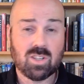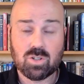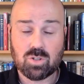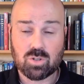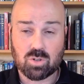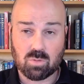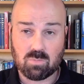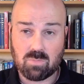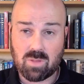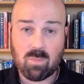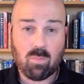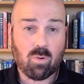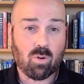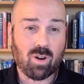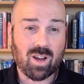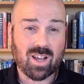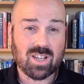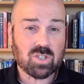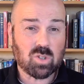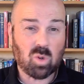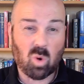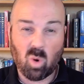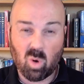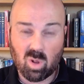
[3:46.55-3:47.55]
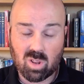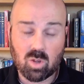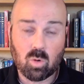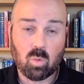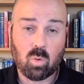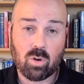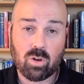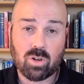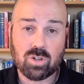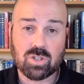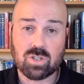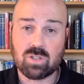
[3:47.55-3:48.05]
to memorize all the
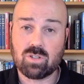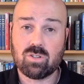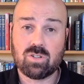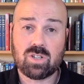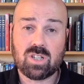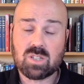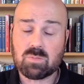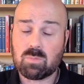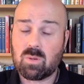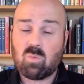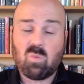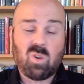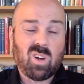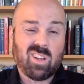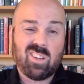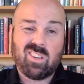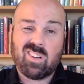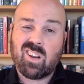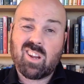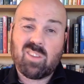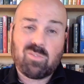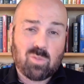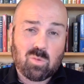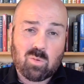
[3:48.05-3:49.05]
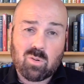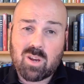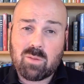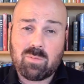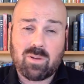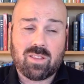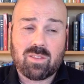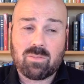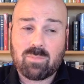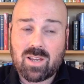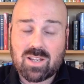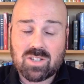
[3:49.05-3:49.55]
words in the New Testament, well, you don't have to worry
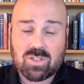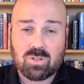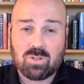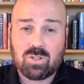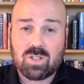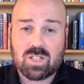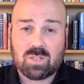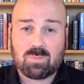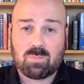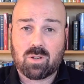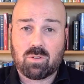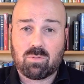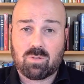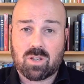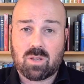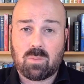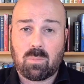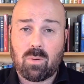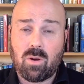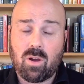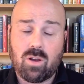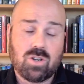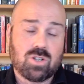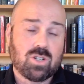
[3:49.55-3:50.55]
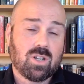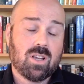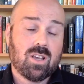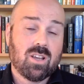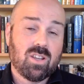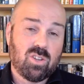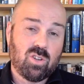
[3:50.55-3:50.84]
about the Master New Testament Greek approach.